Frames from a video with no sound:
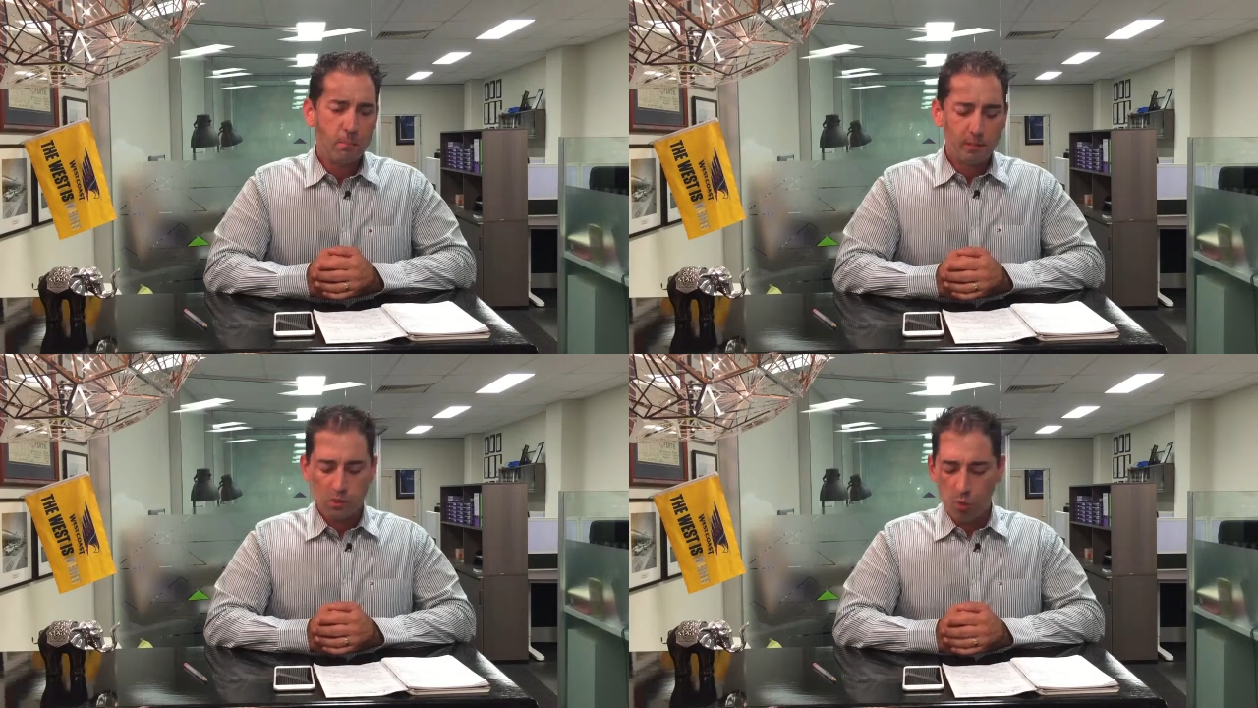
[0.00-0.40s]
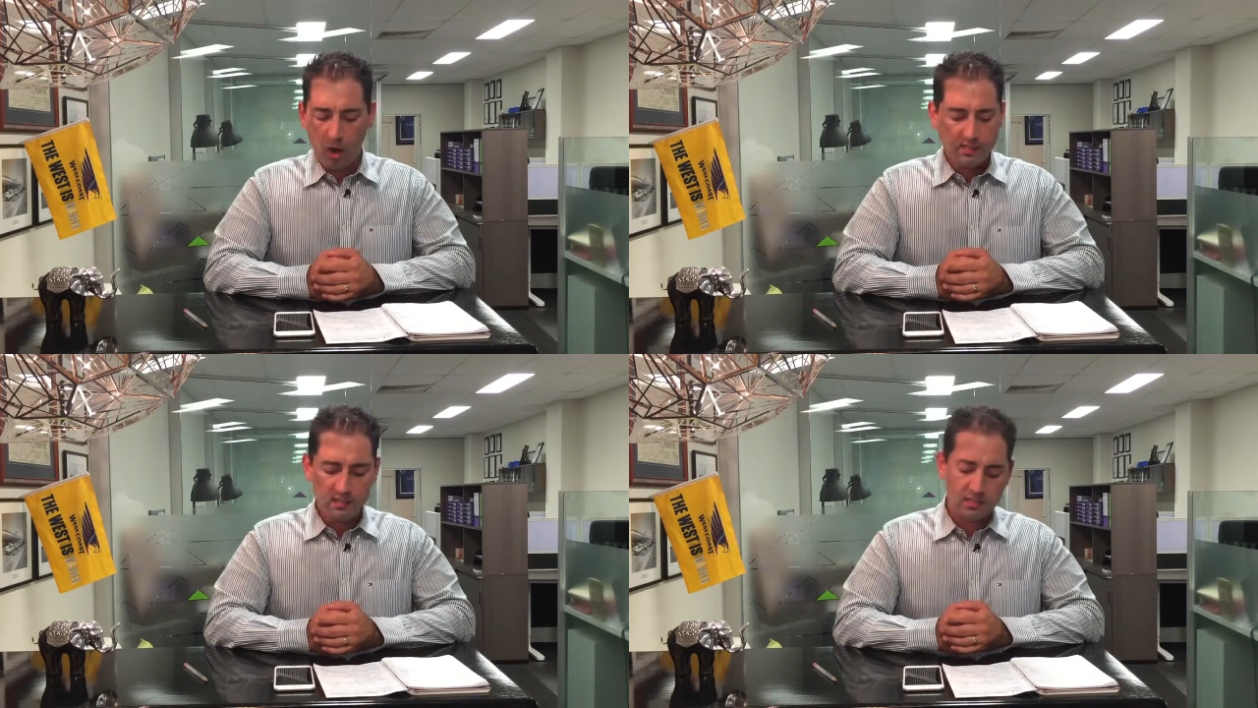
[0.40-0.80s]
but
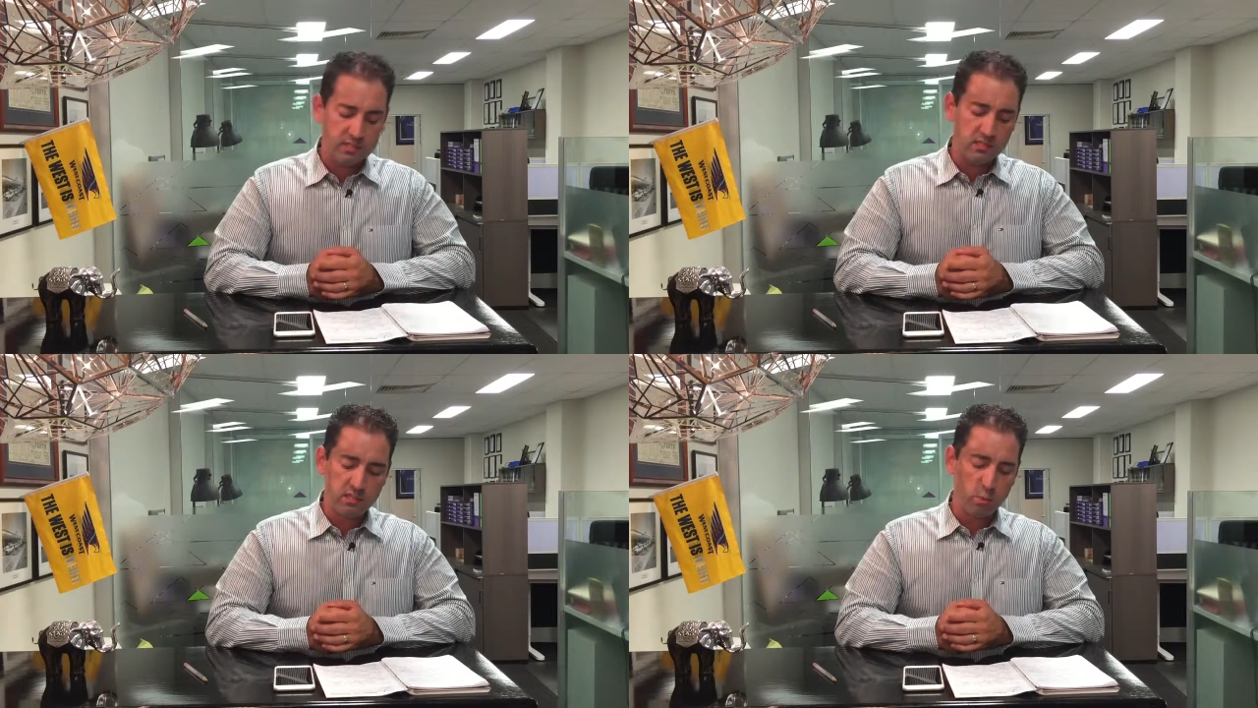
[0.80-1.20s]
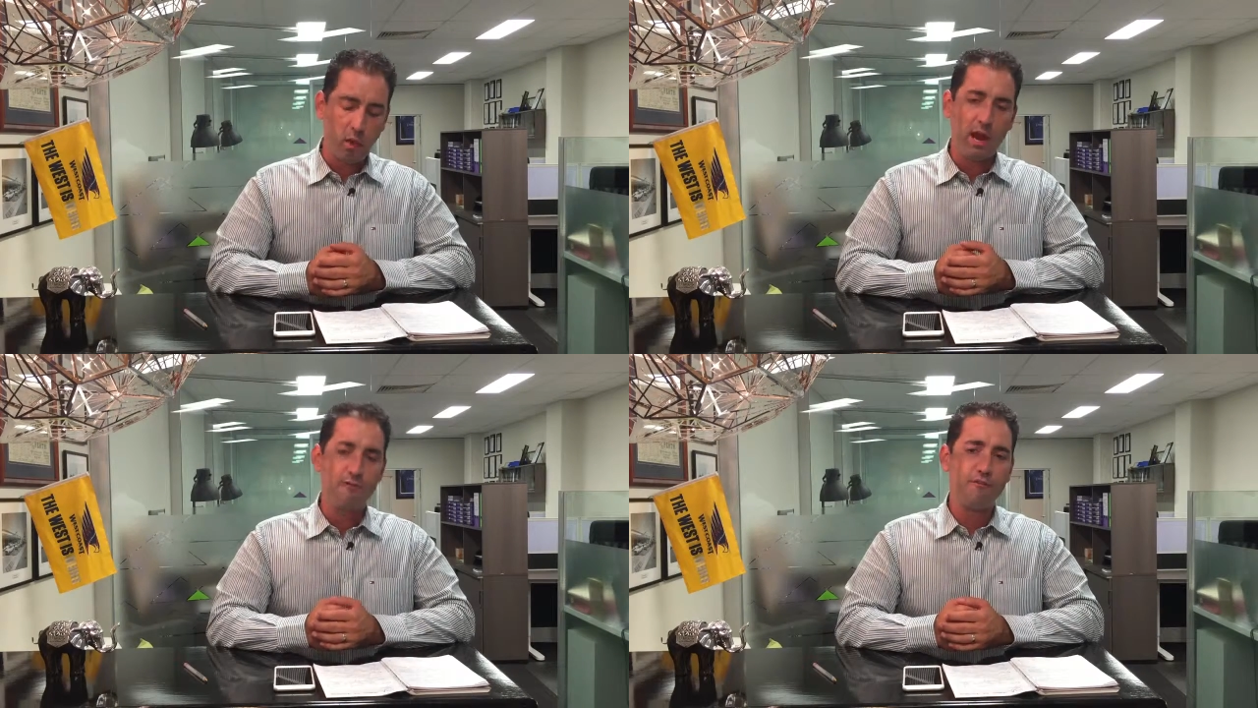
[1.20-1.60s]
twice the distance
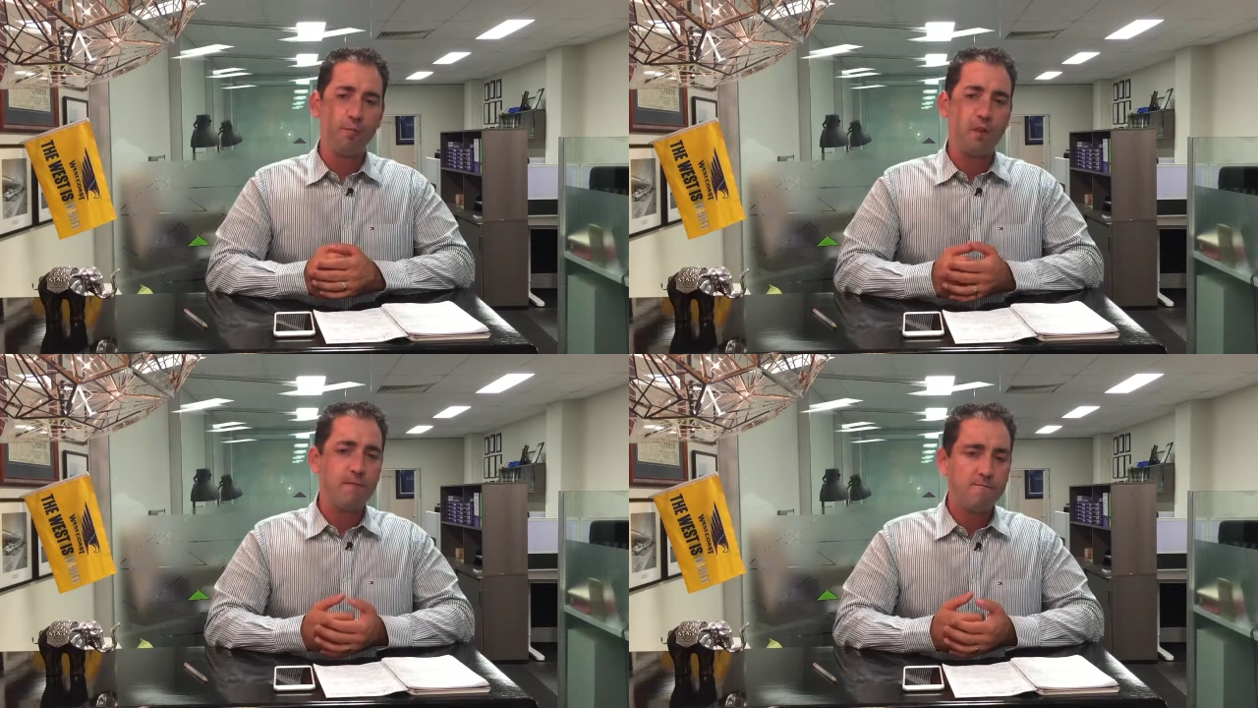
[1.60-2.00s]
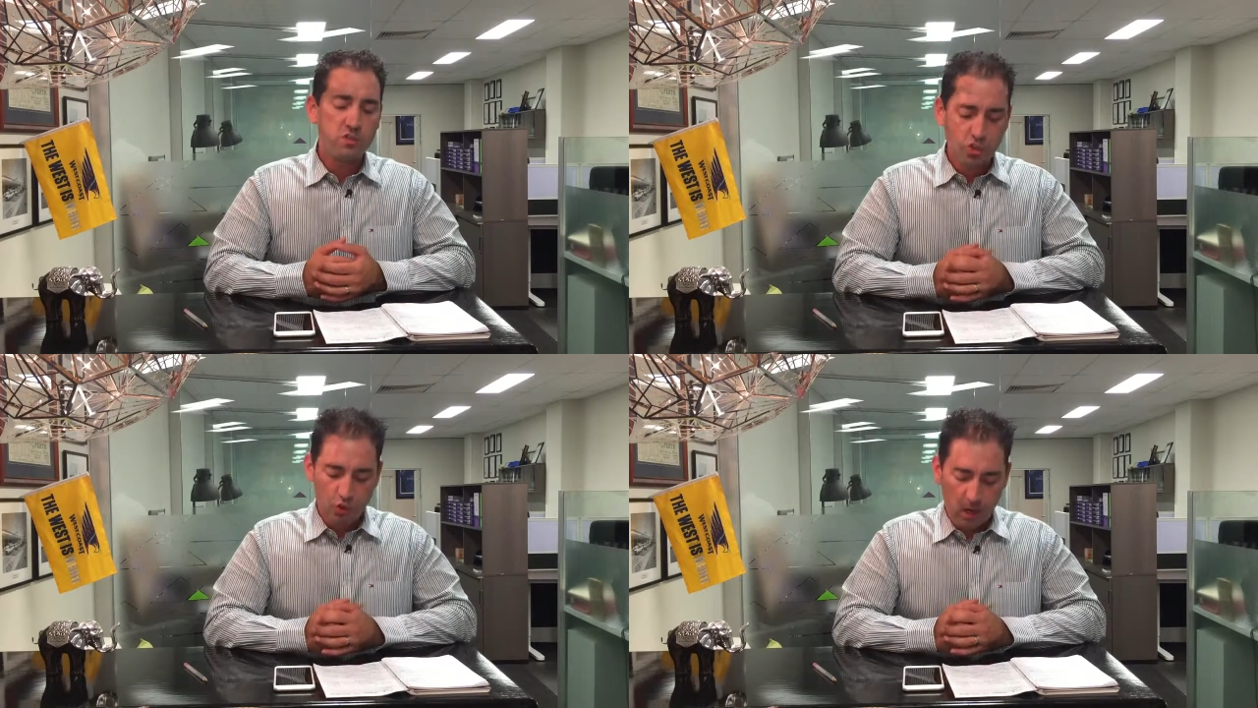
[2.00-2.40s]
away from
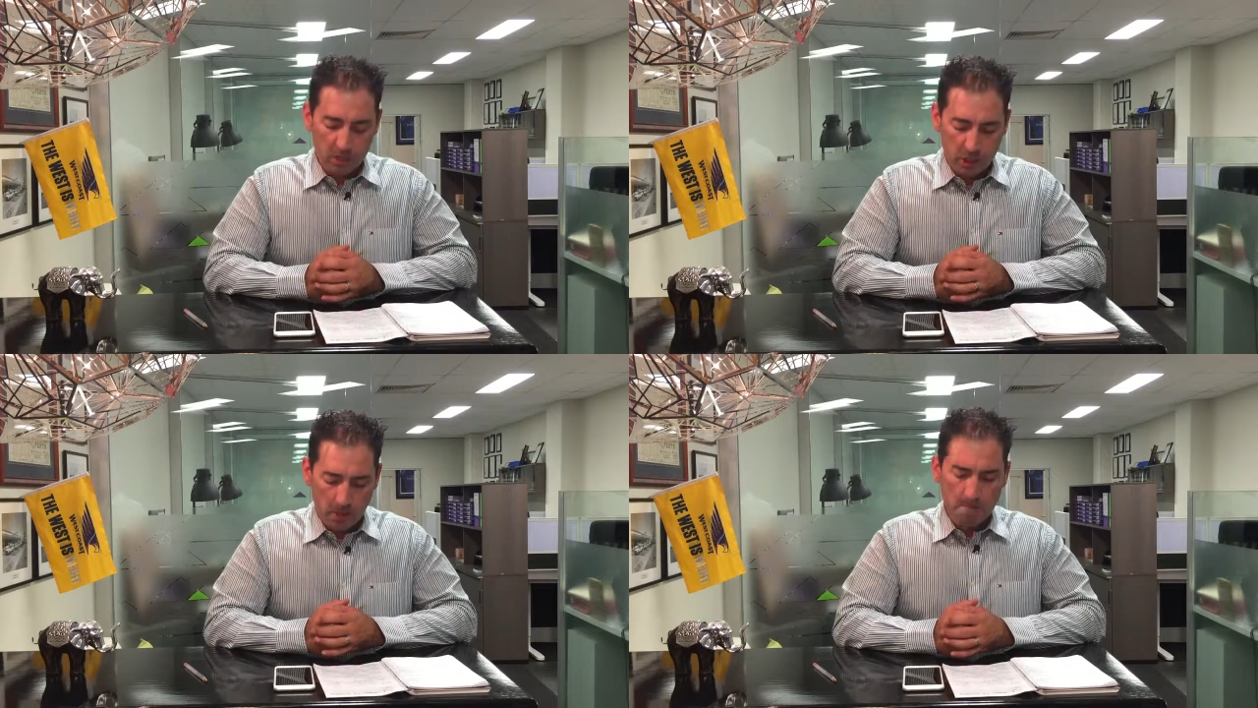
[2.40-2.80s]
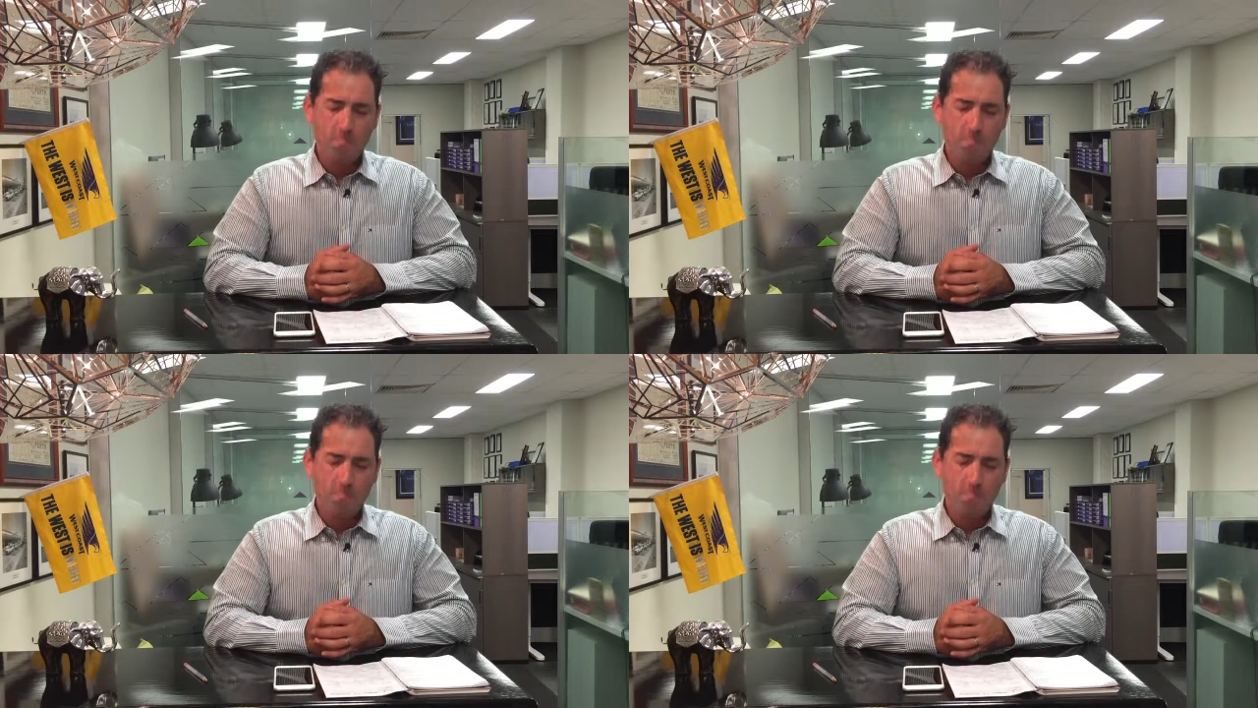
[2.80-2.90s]
infrastructure